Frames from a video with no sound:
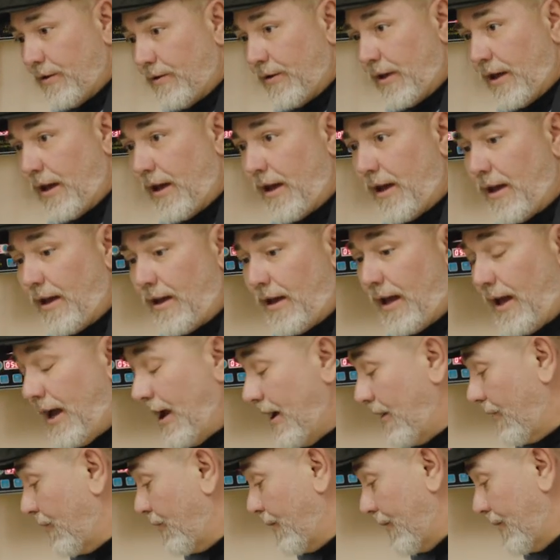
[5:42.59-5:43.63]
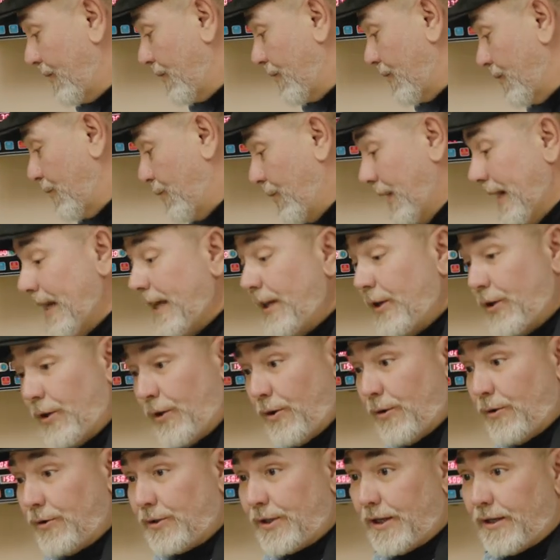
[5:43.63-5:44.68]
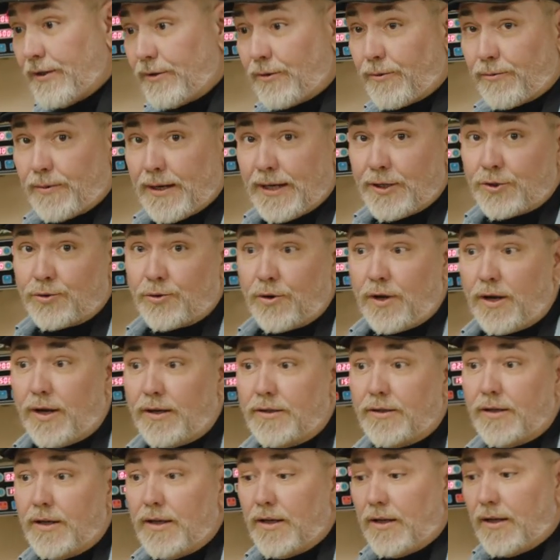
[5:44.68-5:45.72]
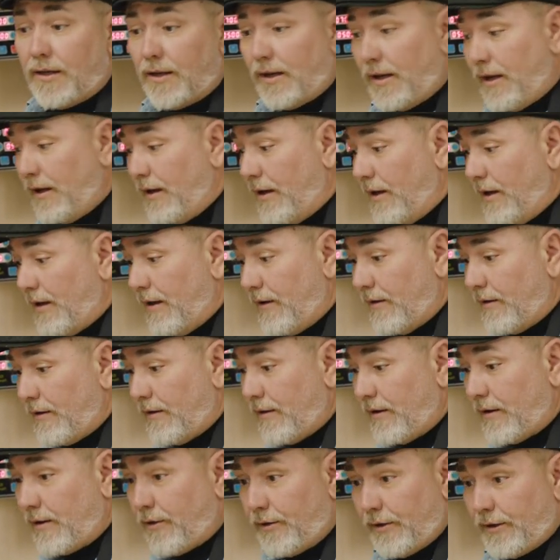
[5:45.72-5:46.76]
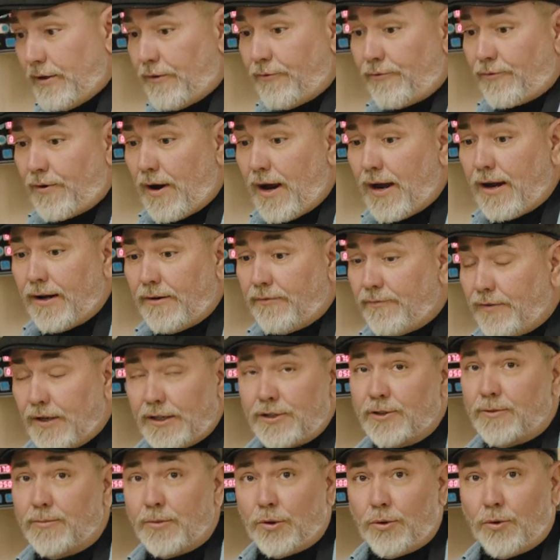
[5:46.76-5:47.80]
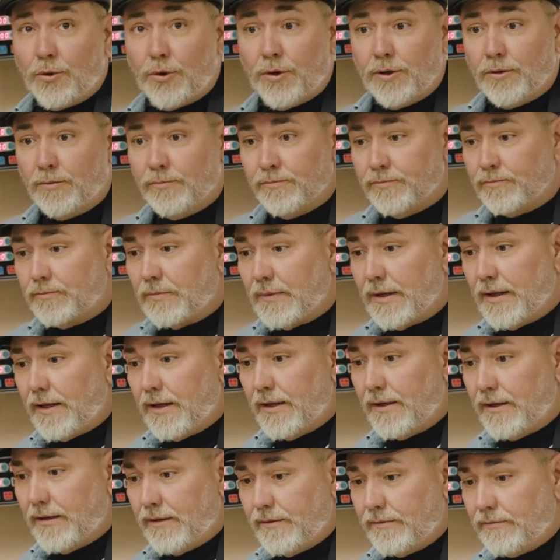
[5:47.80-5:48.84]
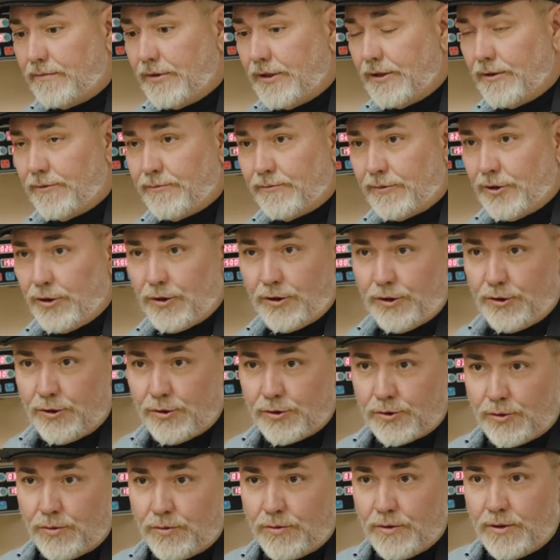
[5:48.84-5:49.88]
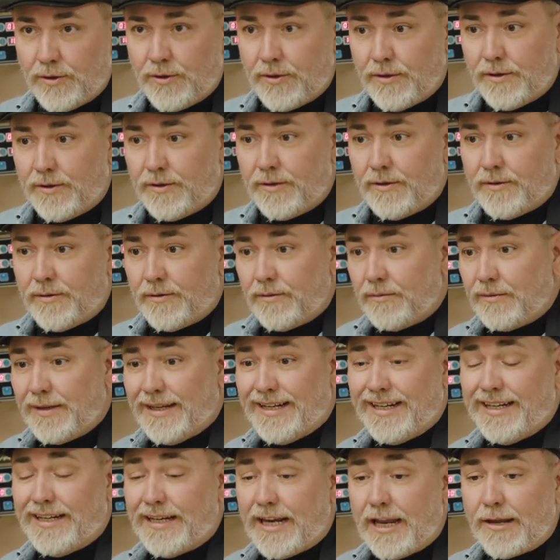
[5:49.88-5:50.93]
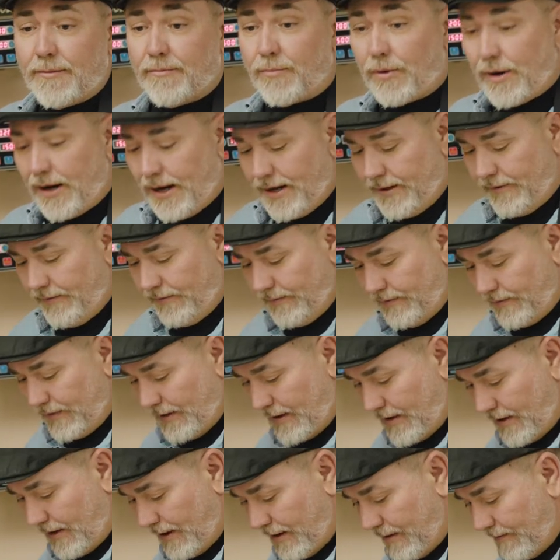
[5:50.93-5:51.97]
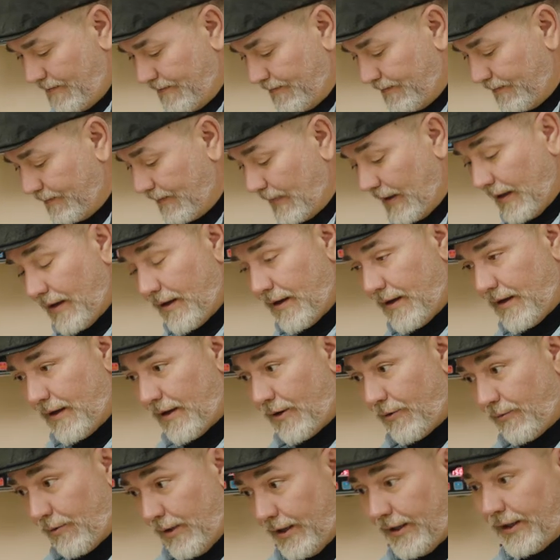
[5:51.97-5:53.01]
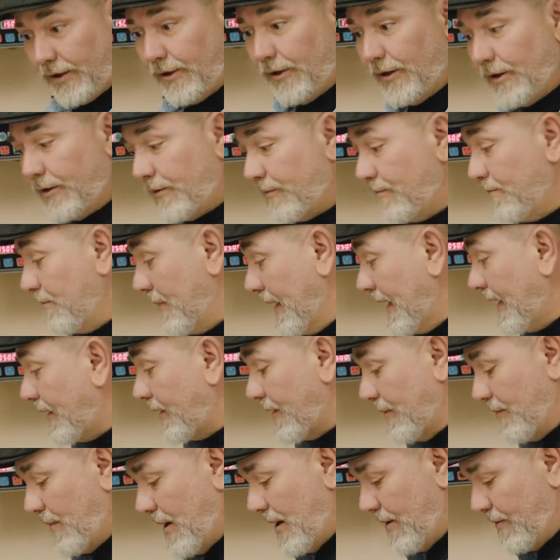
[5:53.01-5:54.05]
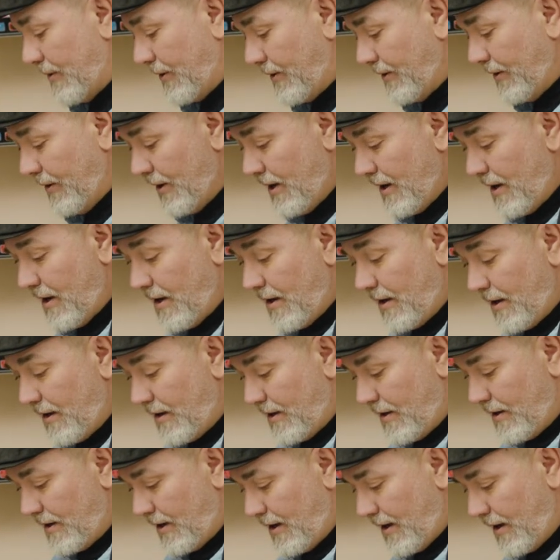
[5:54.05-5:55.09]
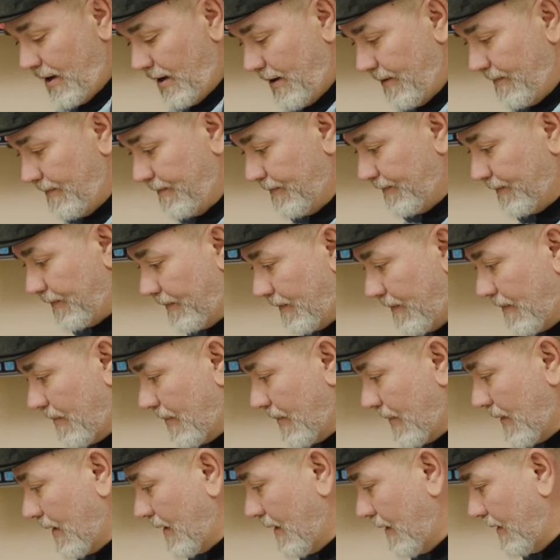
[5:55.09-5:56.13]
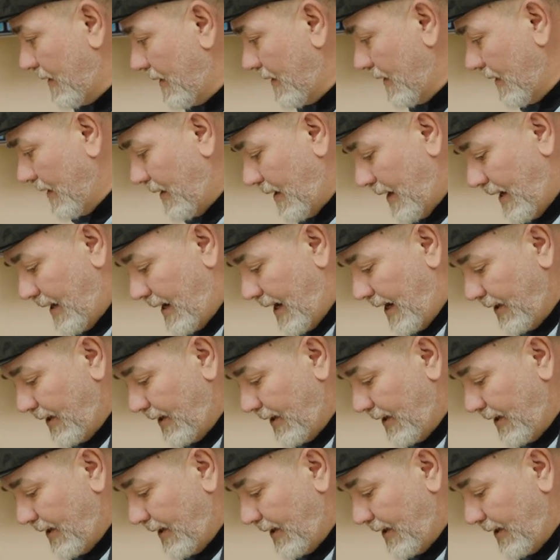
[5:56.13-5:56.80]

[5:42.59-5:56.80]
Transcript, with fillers: uh, I, we use here at the restaurant uh, a clear frying vegetable oil. Uh, you know, you can use a, any name brand, uh, a really good meat thermometer. Um, and